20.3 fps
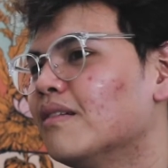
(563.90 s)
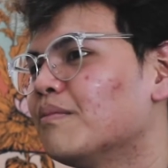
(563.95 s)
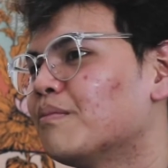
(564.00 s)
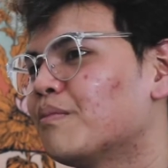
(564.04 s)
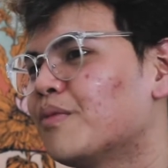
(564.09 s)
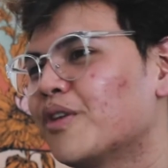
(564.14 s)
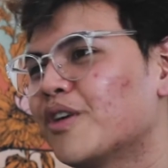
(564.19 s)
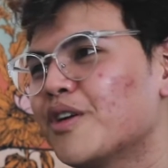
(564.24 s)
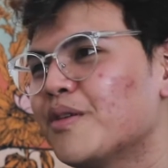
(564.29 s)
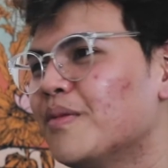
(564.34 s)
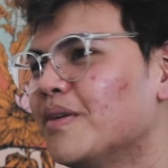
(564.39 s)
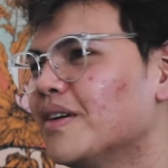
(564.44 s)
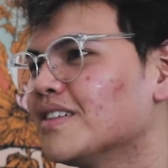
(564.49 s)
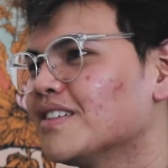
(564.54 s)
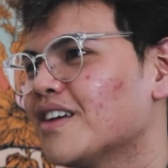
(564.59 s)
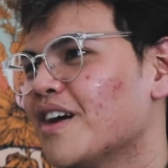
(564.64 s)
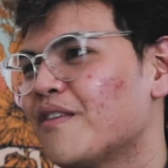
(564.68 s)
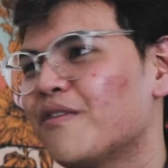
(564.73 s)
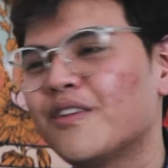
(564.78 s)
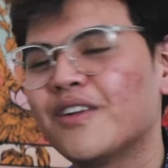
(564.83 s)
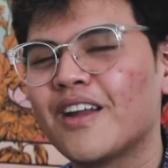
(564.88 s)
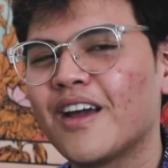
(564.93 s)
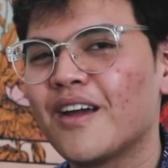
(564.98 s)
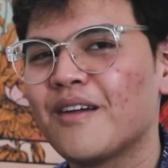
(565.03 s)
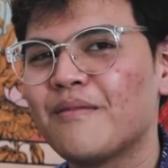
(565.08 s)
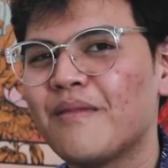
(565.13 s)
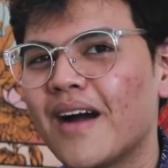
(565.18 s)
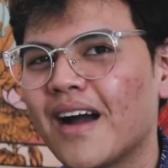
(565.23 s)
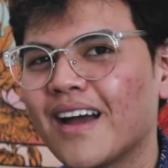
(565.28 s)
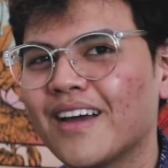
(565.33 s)
pretty much every day
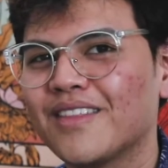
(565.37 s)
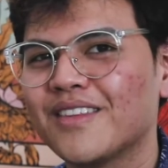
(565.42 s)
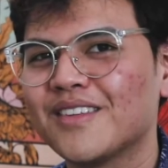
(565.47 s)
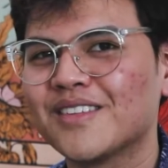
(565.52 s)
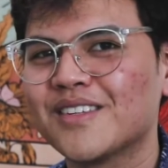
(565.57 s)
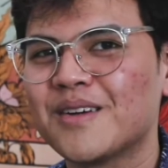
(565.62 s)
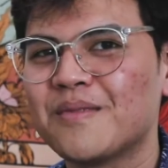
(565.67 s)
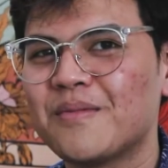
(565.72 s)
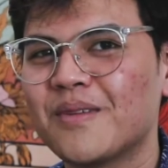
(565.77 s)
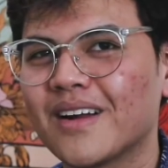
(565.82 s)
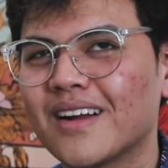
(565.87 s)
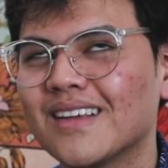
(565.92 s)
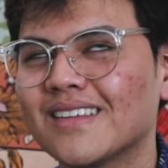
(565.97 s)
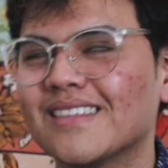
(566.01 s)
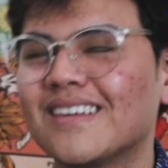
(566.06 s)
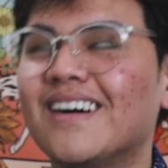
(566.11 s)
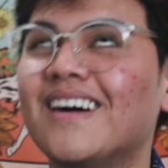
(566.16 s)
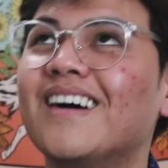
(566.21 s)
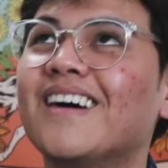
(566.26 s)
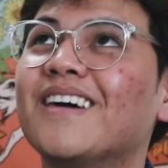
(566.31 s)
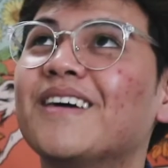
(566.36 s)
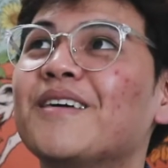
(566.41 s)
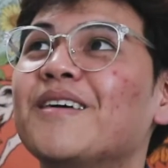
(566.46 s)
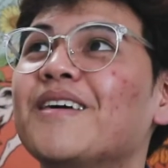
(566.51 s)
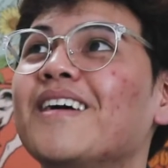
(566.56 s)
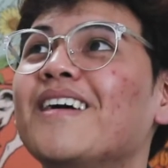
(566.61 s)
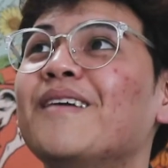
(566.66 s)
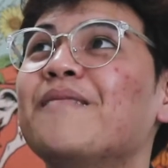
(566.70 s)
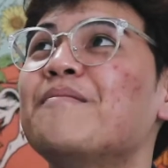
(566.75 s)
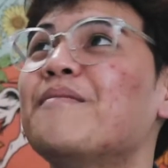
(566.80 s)
back in the summer because
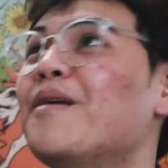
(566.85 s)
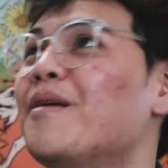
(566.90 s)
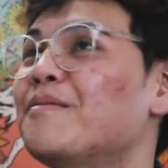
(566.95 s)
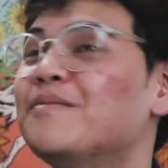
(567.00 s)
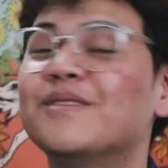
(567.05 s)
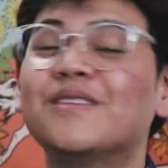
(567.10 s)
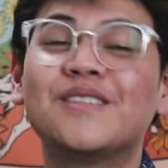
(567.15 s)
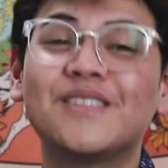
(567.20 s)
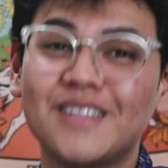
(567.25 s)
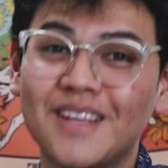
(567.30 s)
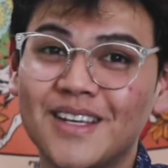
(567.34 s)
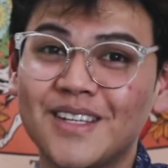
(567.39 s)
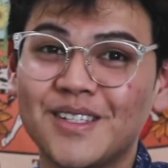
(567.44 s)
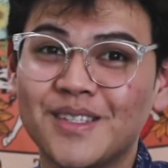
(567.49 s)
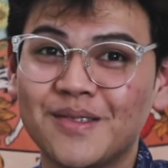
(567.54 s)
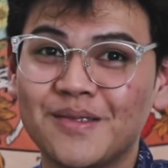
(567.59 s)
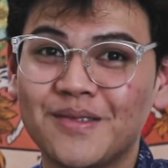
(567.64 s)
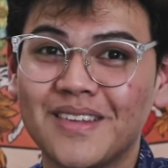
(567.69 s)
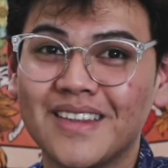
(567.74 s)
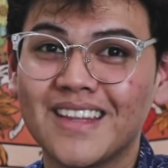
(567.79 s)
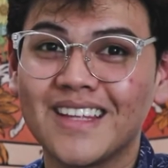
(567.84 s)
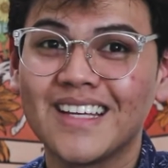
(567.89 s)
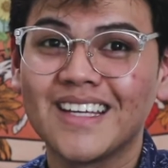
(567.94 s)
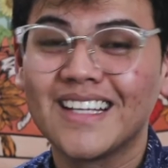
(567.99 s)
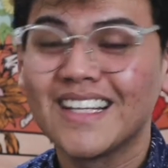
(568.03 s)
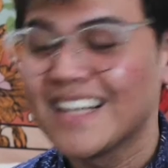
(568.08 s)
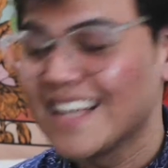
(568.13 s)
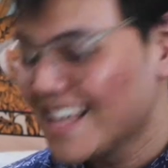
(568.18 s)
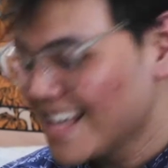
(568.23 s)
I'm obsessed with it.